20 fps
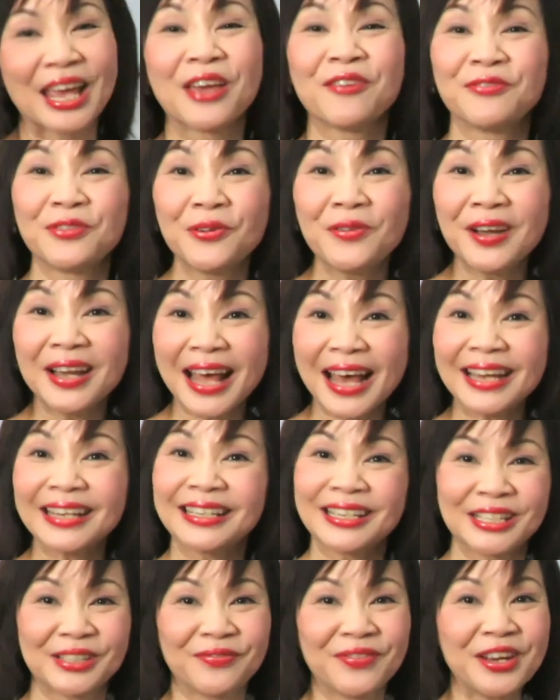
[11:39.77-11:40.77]
If you
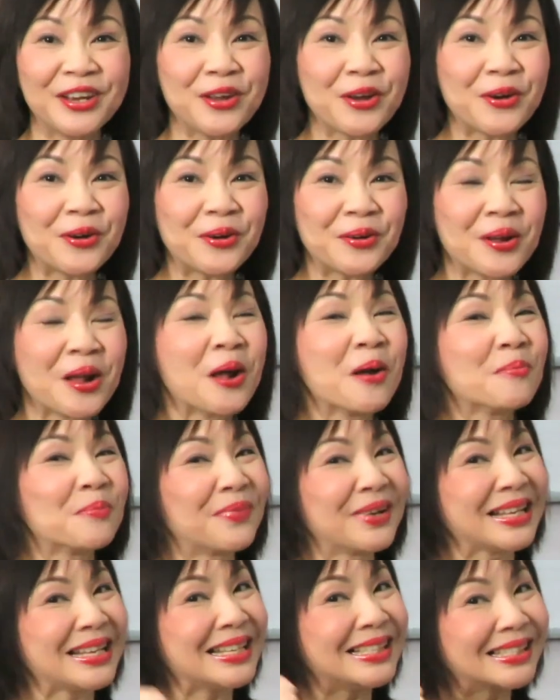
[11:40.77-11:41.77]
like this video,
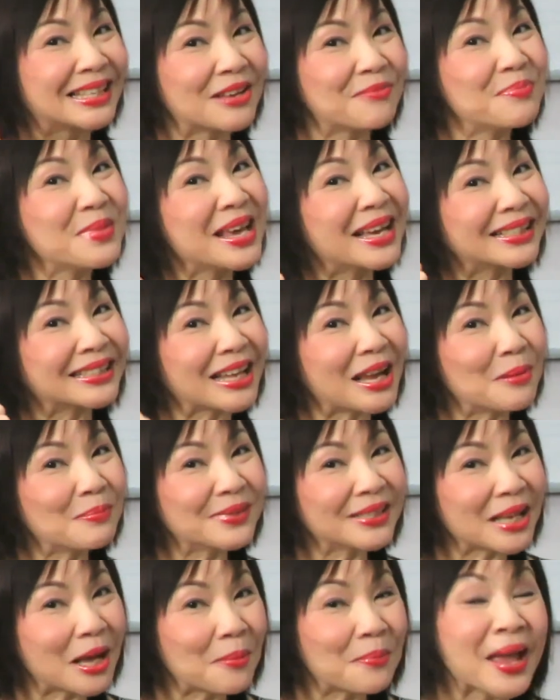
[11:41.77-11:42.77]
please give me a
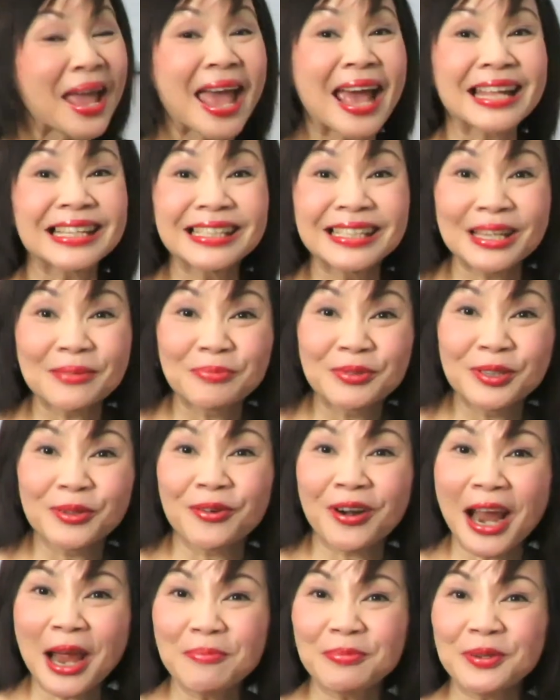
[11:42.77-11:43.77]
thumbs up and
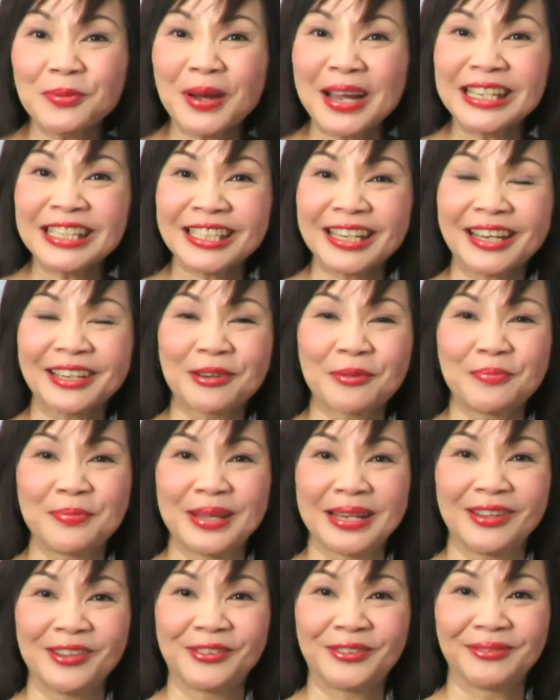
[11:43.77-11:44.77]
subscribe to my channel
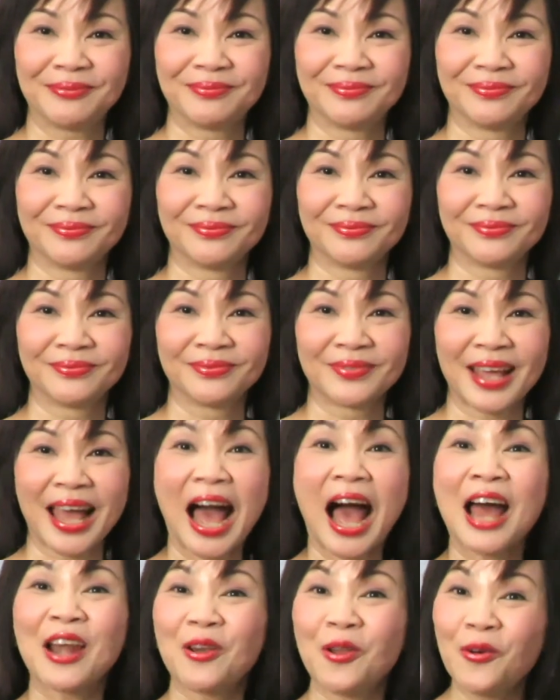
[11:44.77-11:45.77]

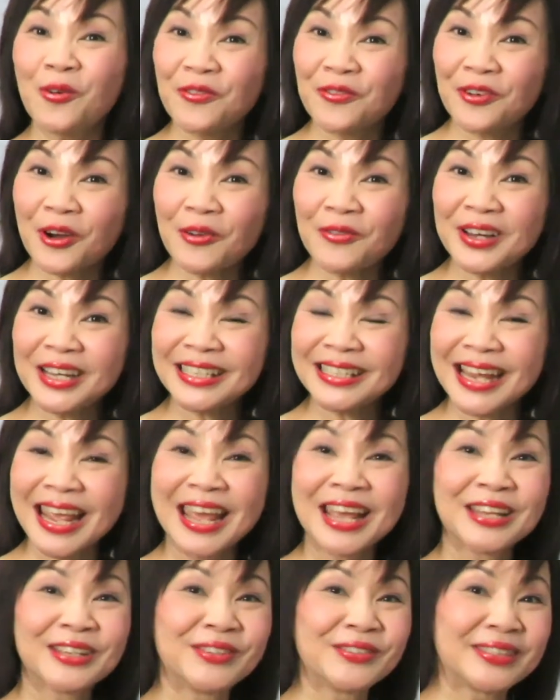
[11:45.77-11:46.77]
below. I look forward
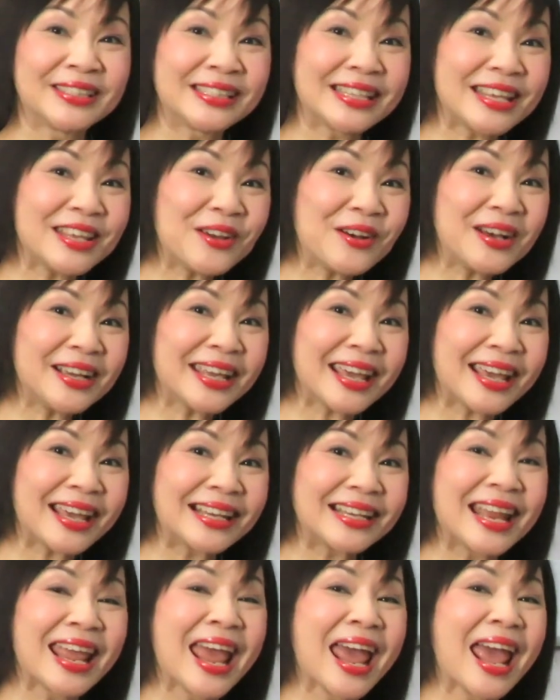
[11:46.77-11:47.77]
to see you
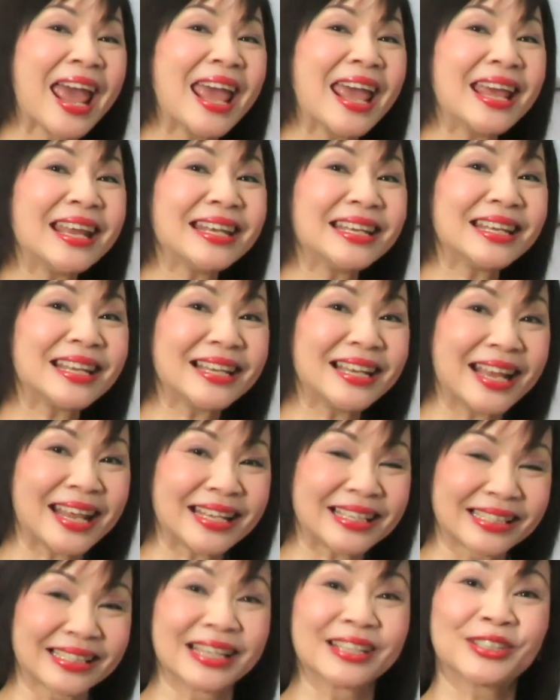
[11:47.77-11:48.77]
again in the
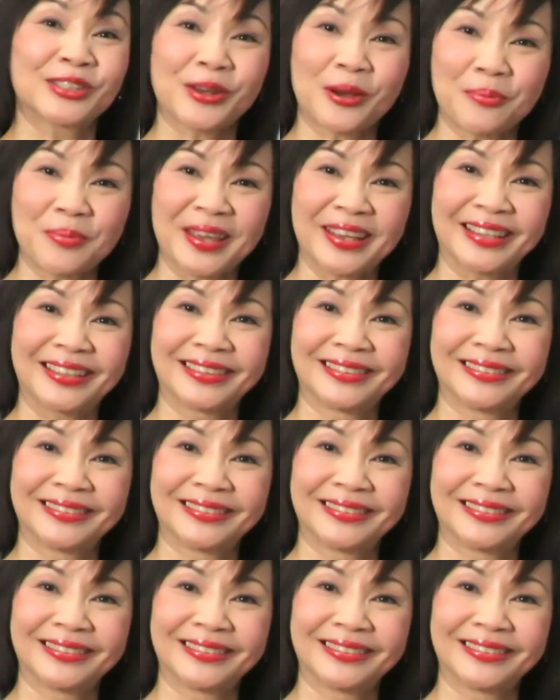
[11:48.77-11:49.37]
next topic.